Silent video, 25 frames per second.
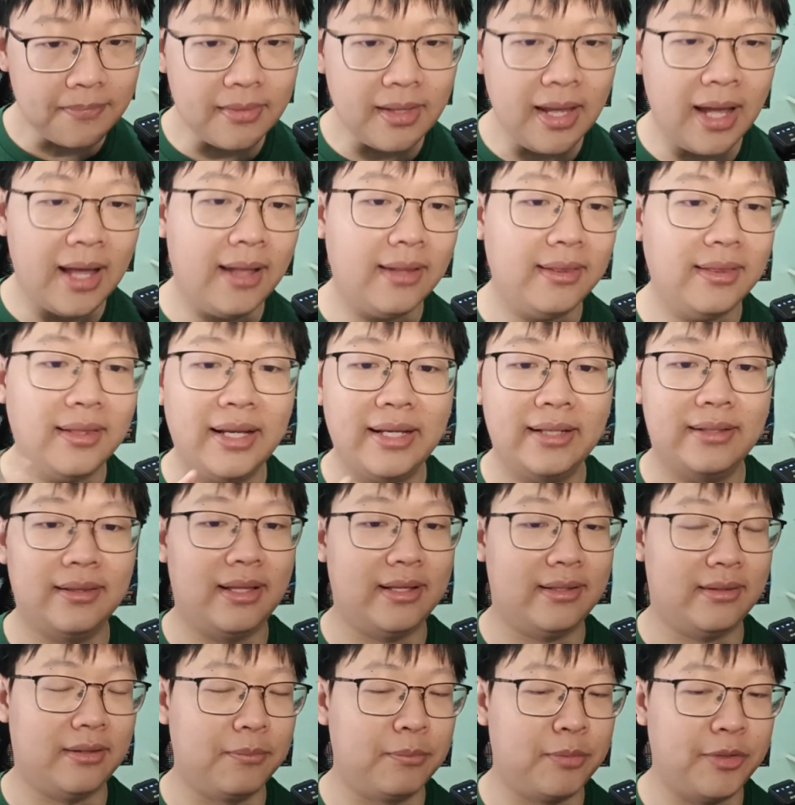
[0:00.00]
Unlike
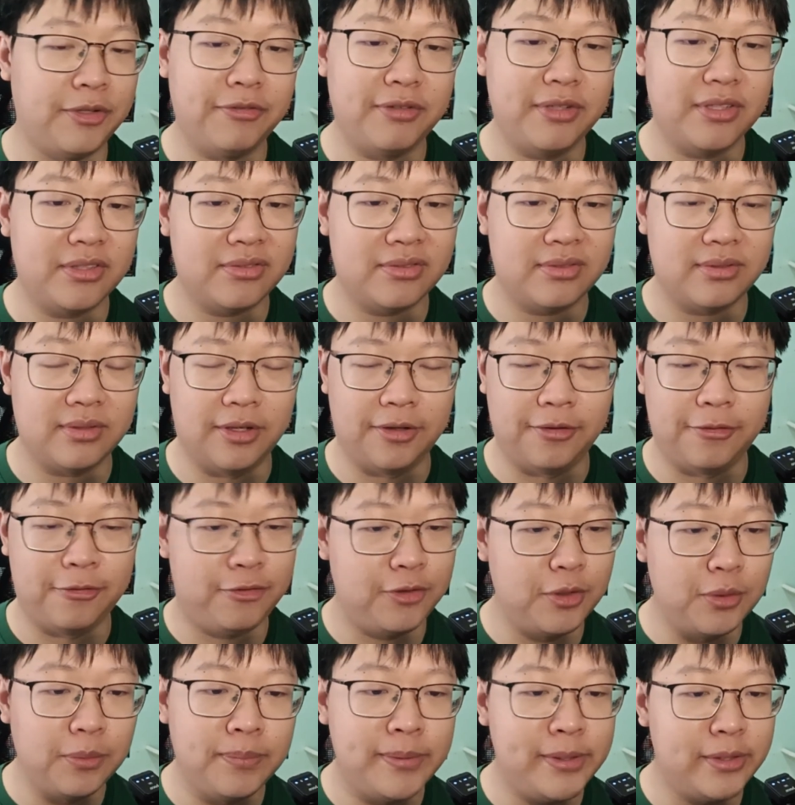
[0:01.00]
like the previous
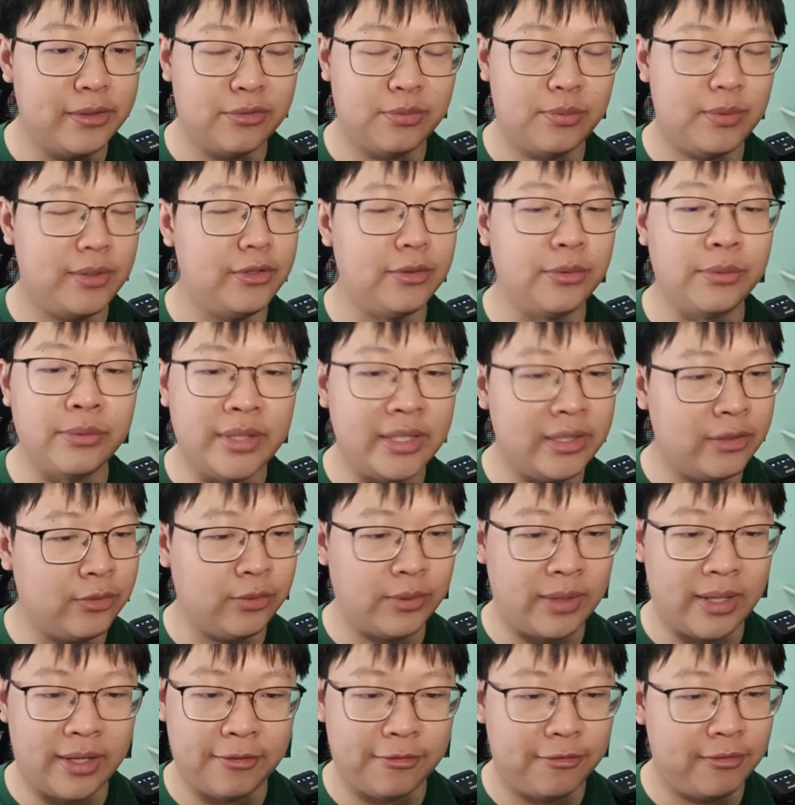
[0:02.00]
few builds where you need
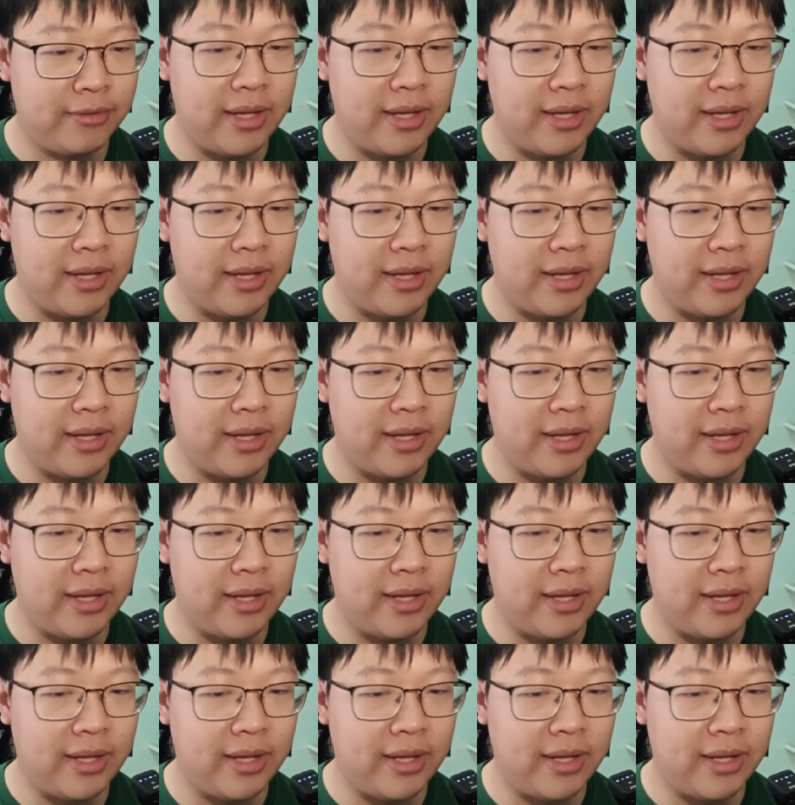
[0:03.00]
to have